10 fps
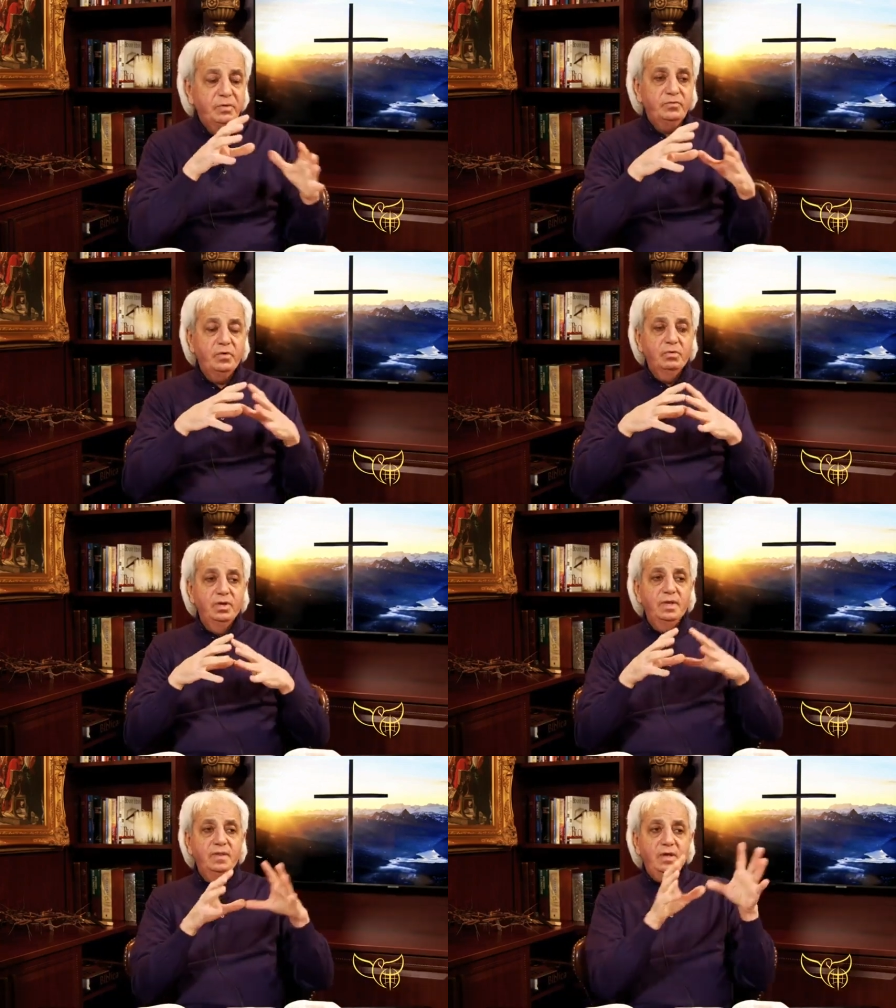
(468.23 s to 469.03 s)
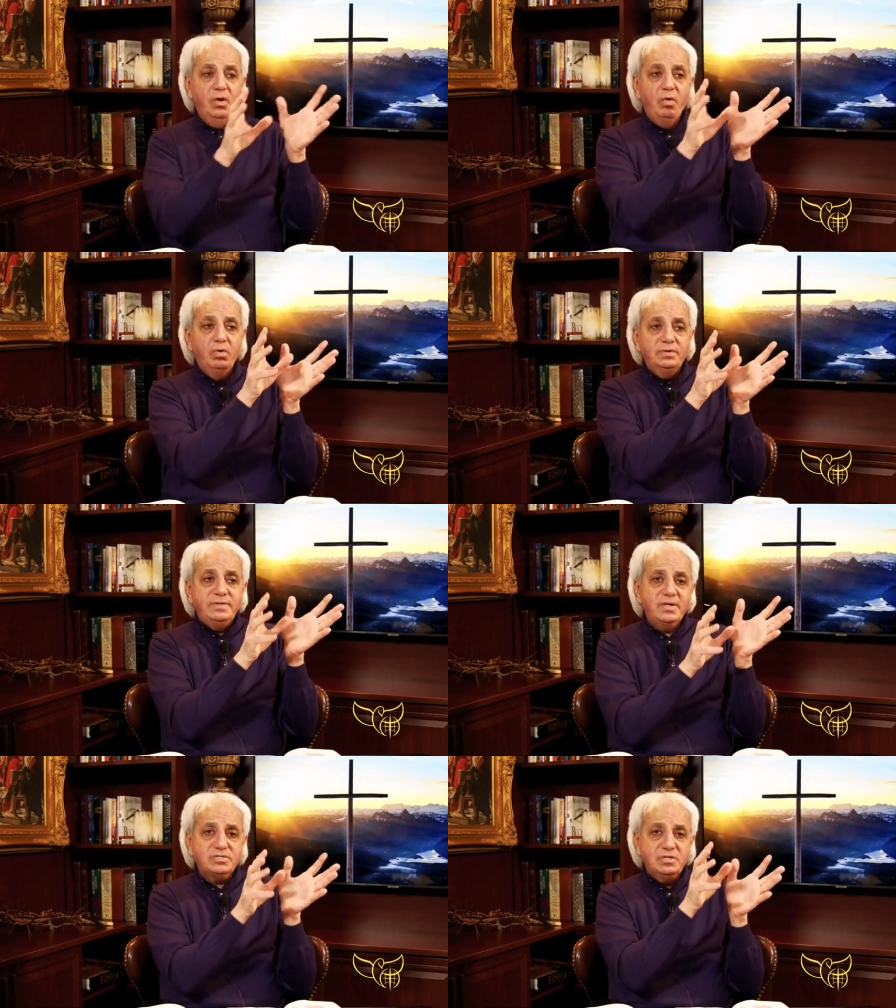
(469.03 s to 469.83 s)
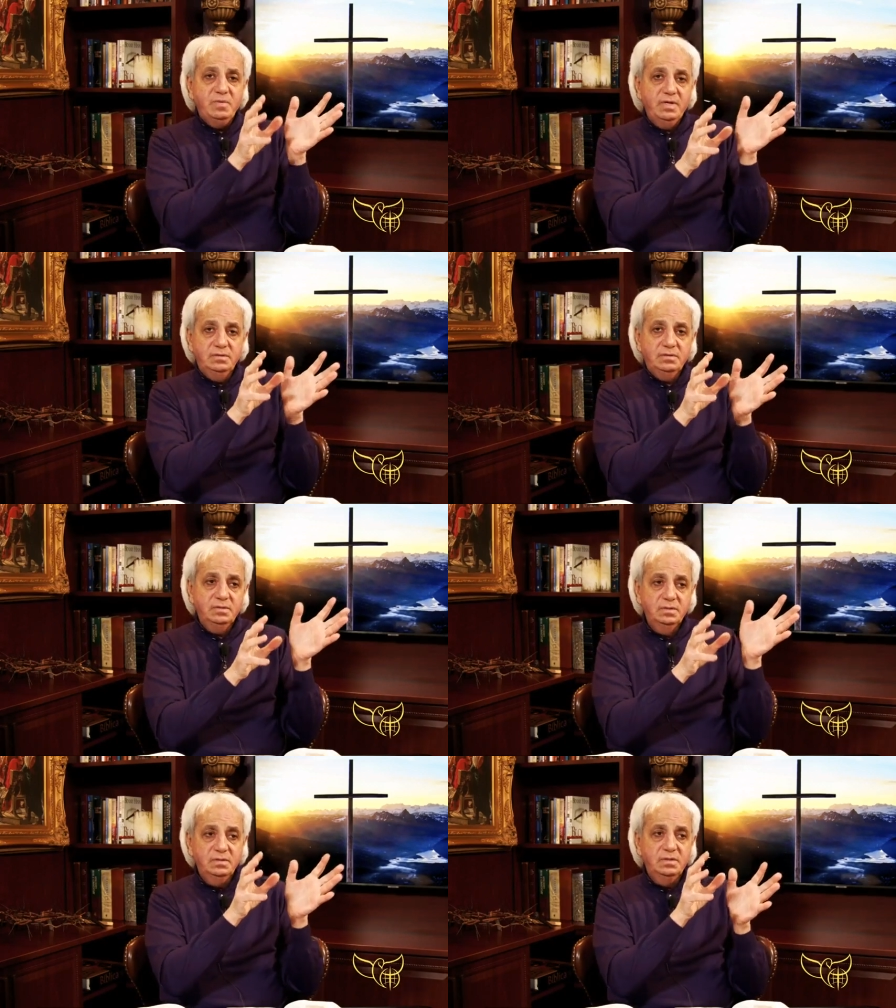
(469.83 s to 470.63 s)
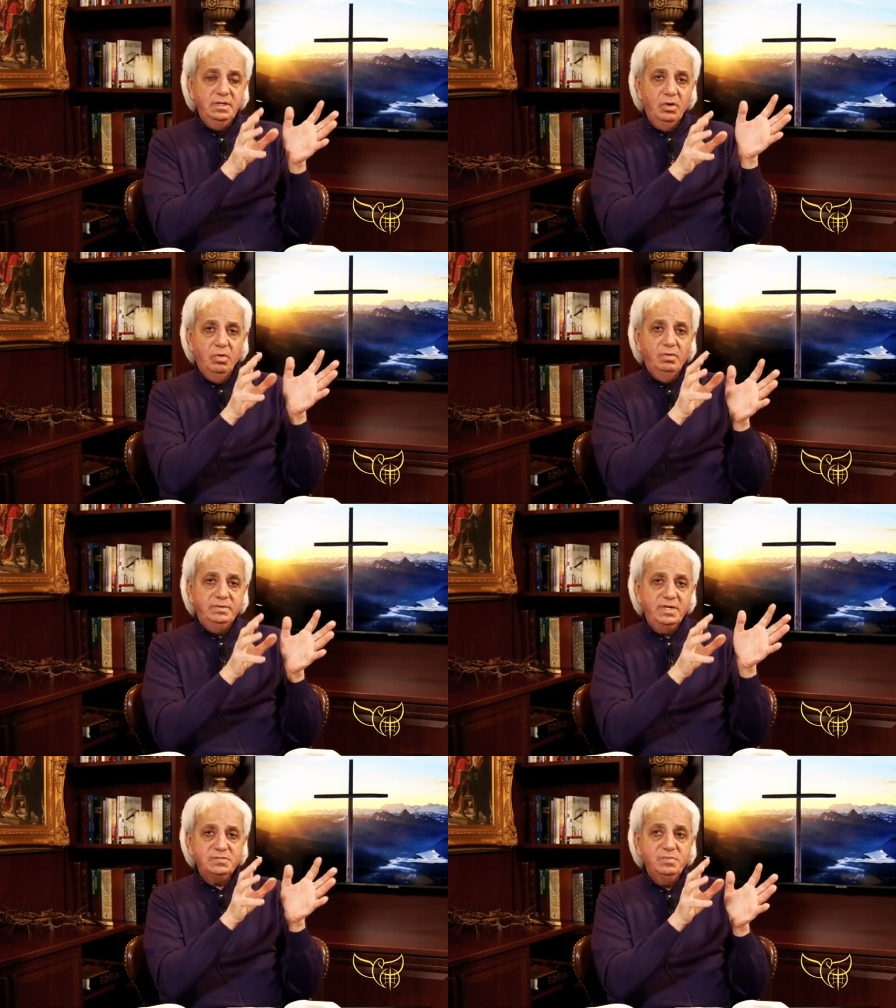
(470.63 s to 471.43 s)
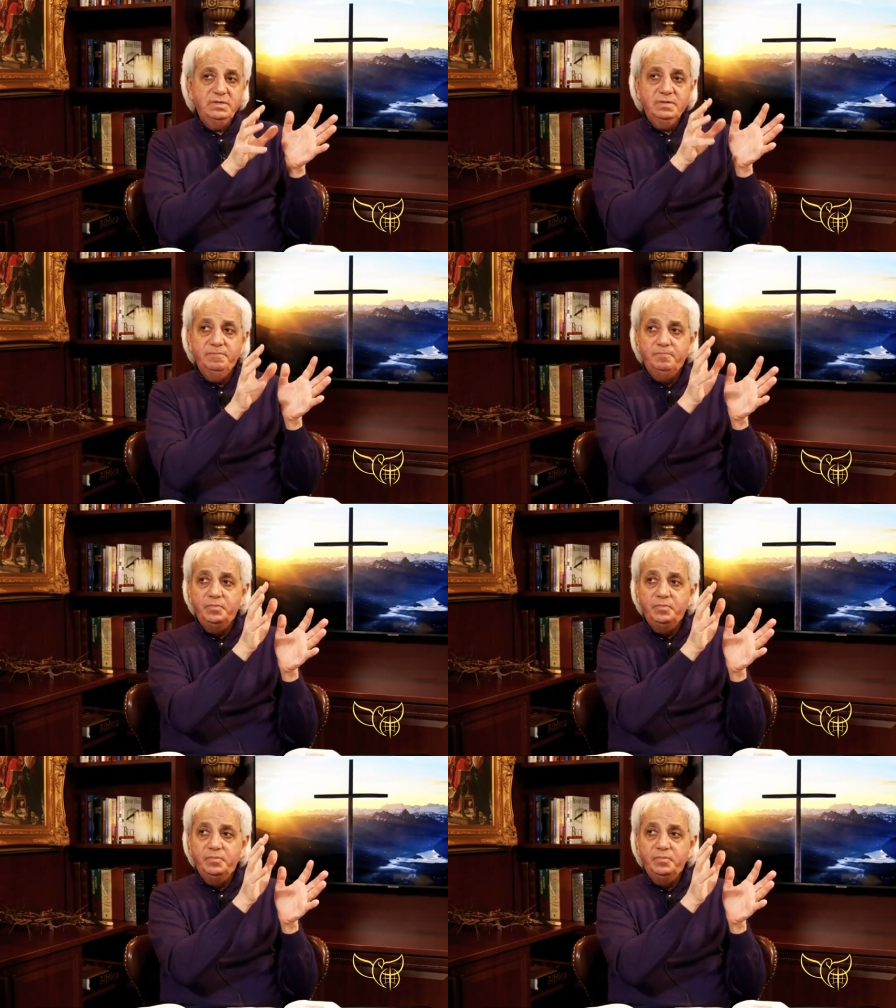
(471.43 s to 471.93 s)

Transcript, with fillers: So the Old Testament the Old Testament,